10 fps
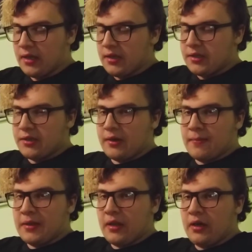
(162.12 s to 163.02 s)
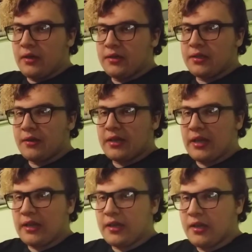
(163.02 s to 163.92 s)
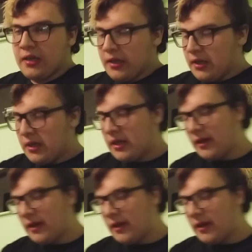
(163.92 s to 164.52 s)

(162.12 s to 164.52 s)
So that'll be long, so it kind of like you